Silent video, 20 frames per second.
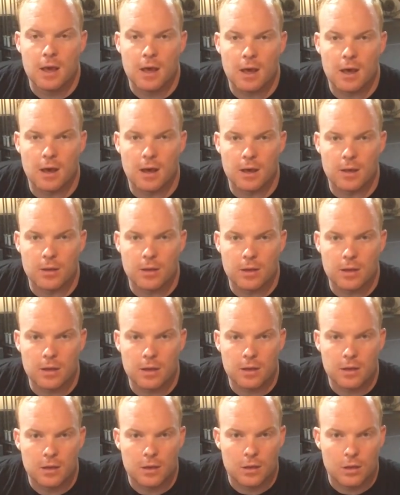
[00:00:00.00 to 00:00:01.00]

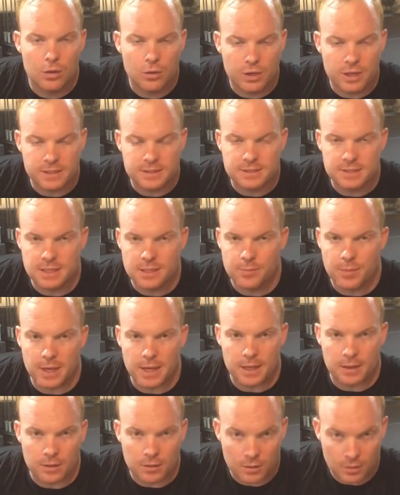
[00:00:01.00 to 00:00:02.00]
Who gets knee
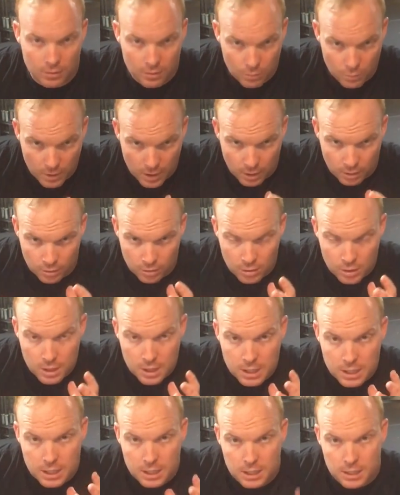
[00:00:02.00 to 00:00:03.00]
pain? Well,
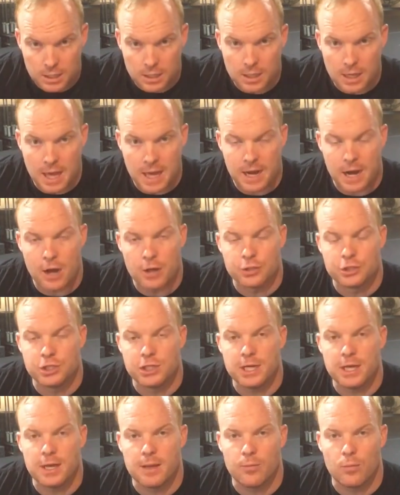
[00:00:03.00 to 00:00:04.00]
at our
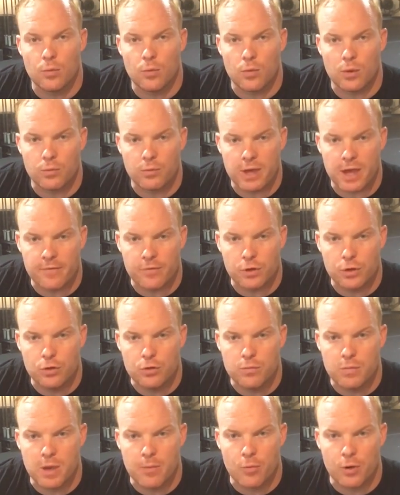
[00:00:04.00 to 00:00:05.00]
gym, when we have a
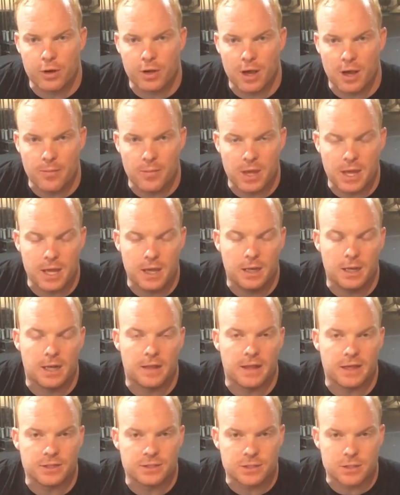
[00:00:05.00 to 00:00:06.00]
new member come in
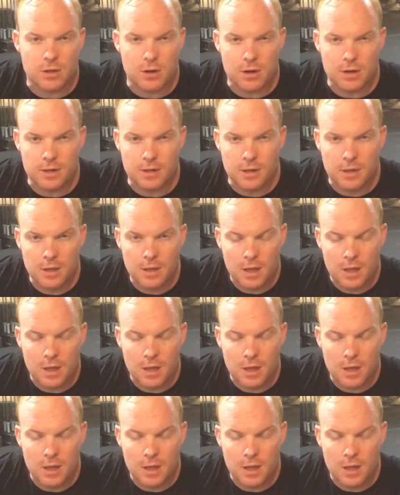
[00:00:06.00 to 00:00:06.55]
and they start